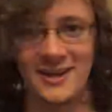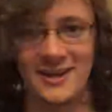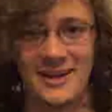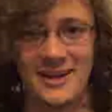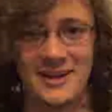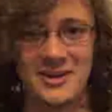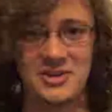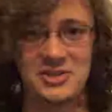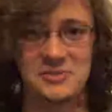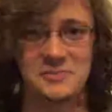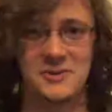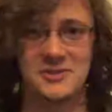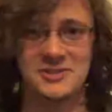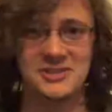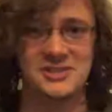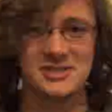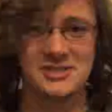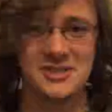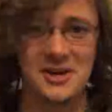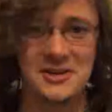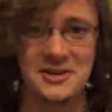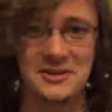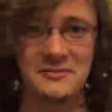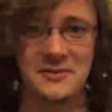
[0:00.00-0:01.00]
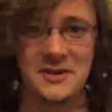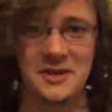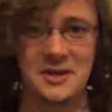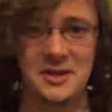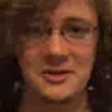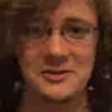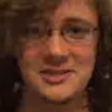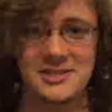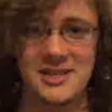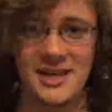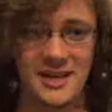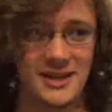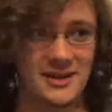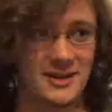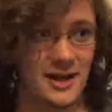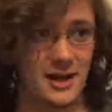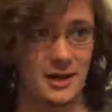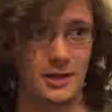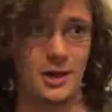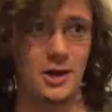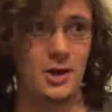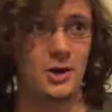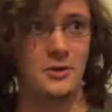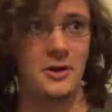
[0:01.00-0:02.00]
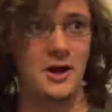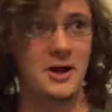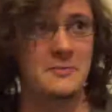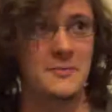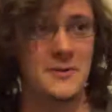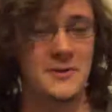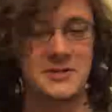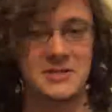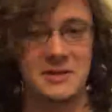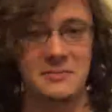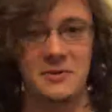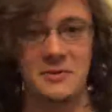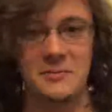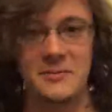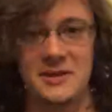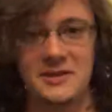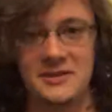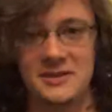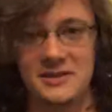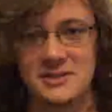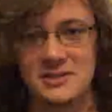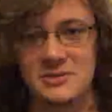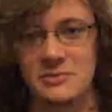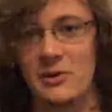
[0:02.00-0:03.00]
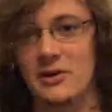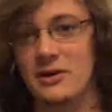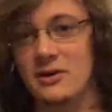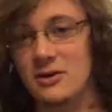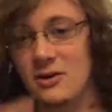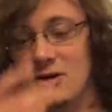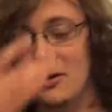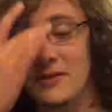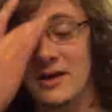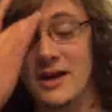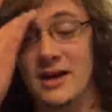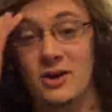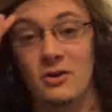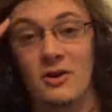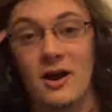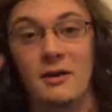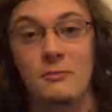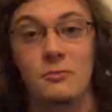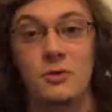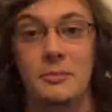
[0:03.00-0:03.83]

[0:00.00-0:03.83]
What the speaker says: And you're supposed to start the video saying, "Hello, I'm Multi Prometheus One" and all that crap,